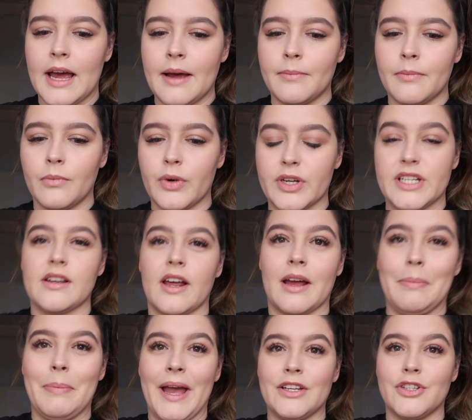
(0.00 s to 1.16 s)
um, which is like
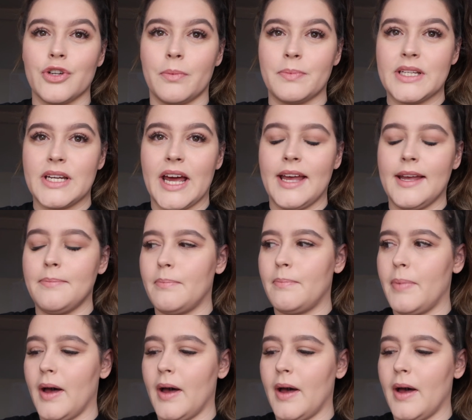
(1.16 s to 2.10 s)
a paid job today.